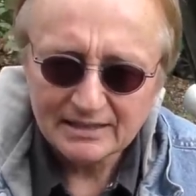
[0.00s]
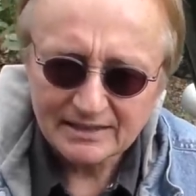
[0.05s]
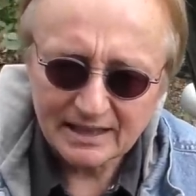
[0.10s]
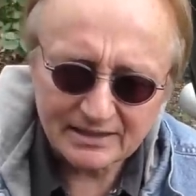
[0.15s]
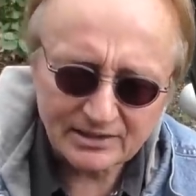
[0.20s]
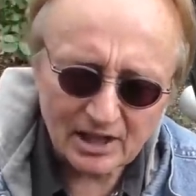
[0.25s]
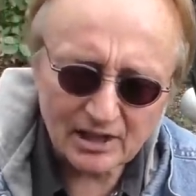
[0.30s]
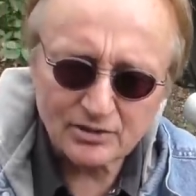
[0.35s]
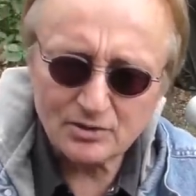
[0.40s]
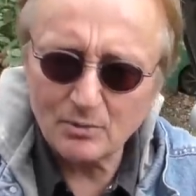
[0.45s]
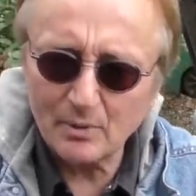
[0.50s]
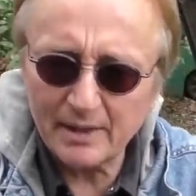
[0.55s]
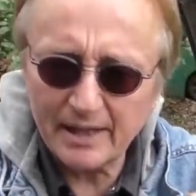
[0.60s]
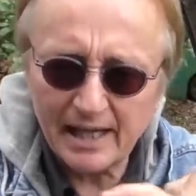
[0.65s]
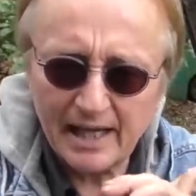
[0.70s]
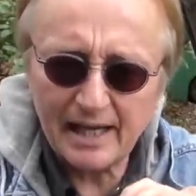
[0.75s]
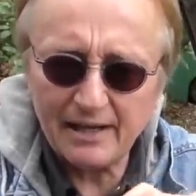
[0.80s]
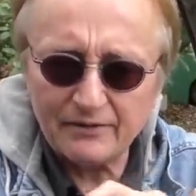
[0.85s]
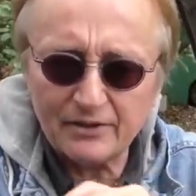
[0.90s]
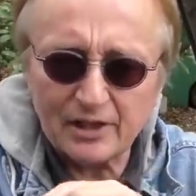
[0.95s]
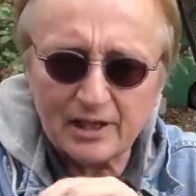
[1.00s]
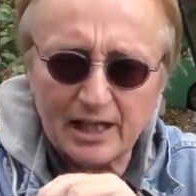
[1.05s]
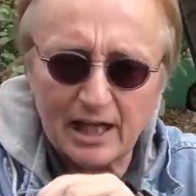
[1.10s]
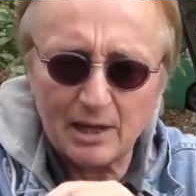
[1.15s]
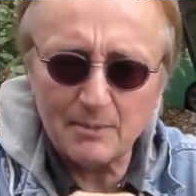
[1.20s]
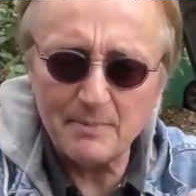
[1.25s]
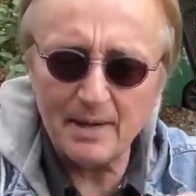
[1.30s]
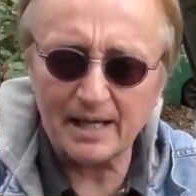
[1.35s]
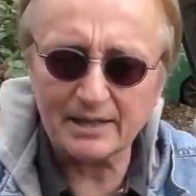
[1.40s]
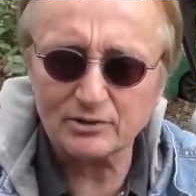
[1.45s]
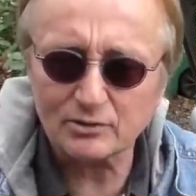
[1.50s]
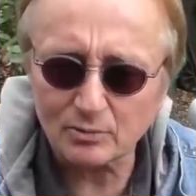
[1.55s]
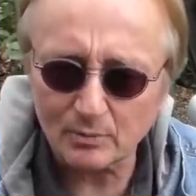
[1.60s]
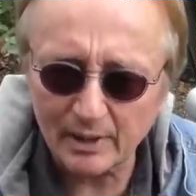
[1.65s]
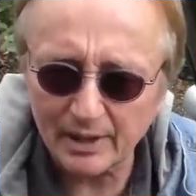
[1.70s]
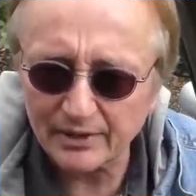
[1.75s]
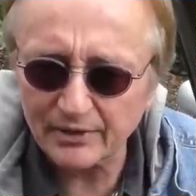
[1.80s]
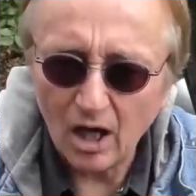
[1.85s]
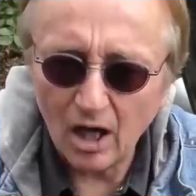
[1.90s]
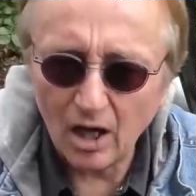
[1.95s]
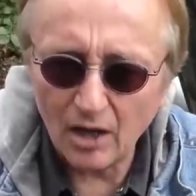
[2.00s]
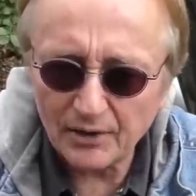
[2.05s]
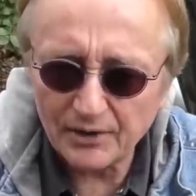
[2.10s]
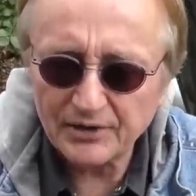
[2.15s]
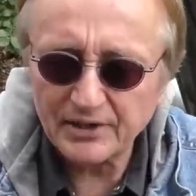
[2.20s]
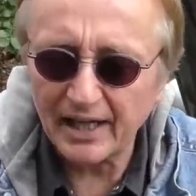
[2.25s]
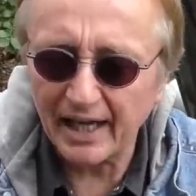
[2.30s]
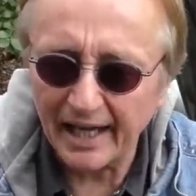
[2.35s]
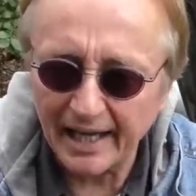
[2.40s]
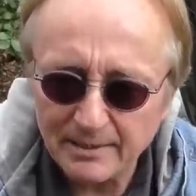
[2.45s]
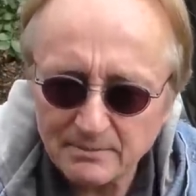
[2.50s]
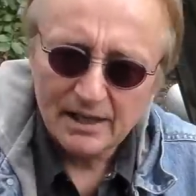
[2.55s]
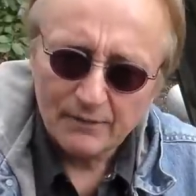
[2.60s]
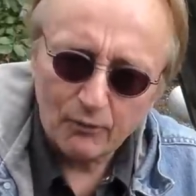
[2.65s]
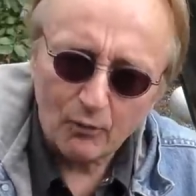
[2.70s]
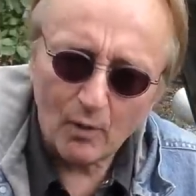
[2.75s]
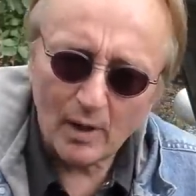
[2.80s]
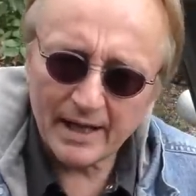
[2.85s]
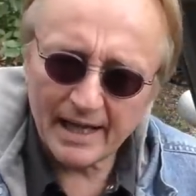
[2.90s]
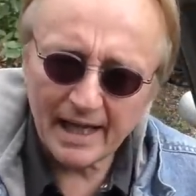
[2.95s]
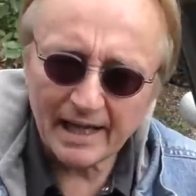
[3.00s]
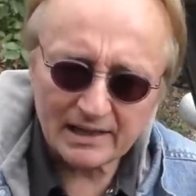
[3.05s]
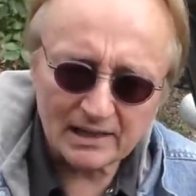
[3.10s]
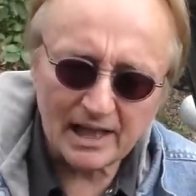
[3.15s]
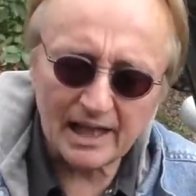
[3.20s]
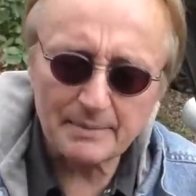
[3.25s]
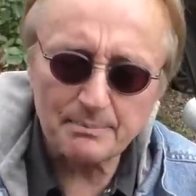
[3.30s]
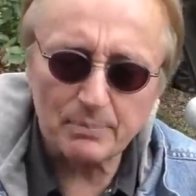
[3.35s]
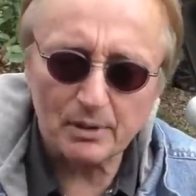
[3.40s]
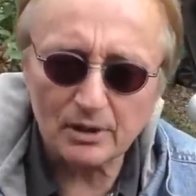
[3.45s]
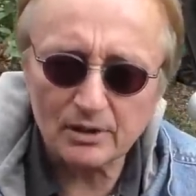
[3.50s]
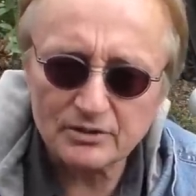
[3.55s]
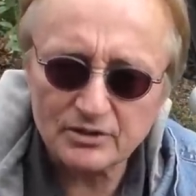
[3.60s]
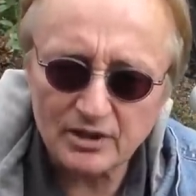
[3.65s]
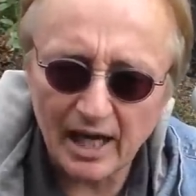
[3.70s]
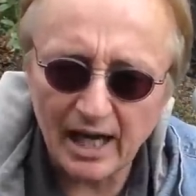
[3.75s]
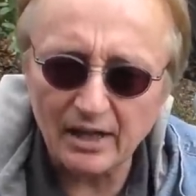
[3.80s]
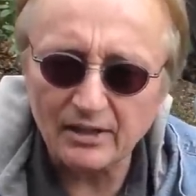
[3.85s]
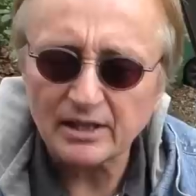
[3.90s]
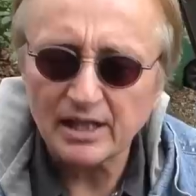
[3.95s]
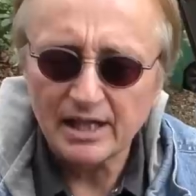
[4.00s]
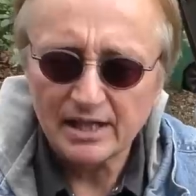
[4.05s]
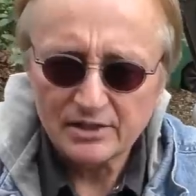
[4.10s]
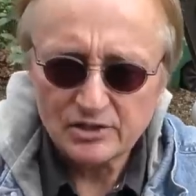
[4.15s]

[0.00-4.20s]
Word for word: that doesn't want to have your car messed with all the time, if one headlight burns out,